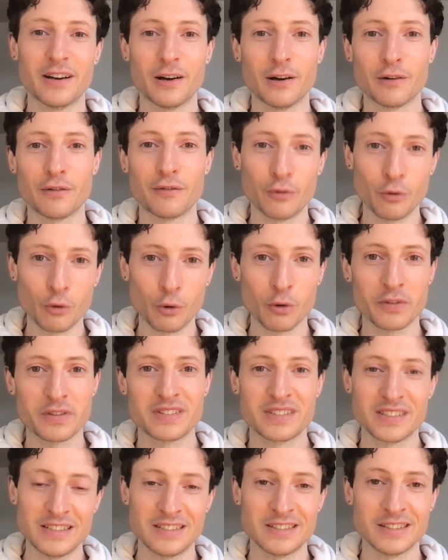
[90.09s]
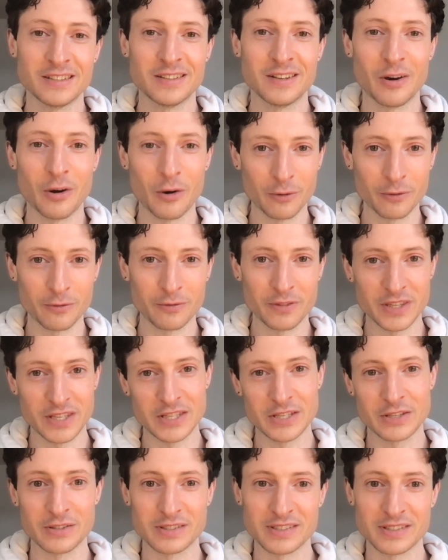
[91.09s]
our fourth season of
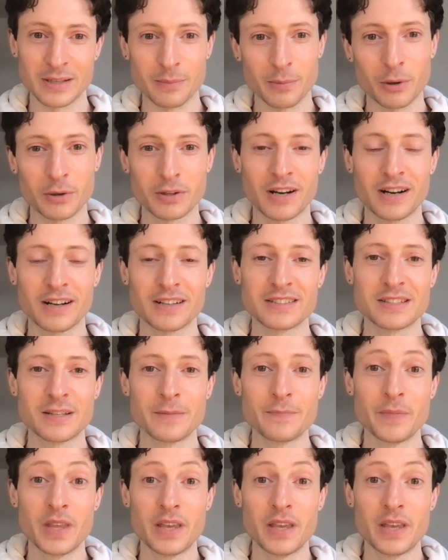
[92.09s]
the EcoSend podcast.